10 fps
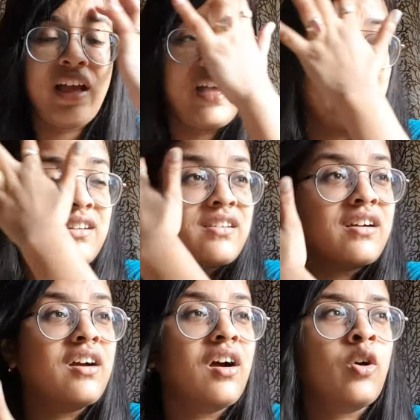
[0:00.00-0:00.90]
and
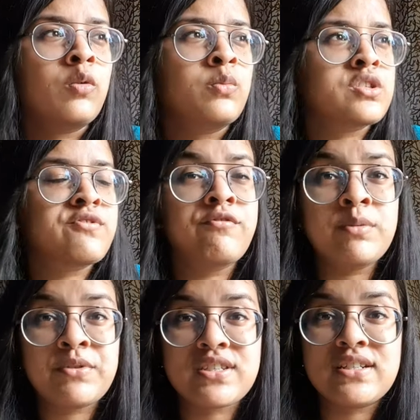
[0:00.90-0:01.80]
uh, almost
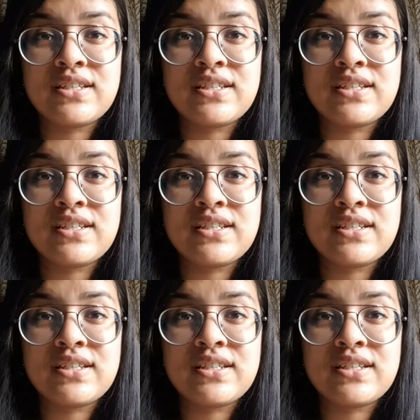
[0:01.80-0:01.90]
50%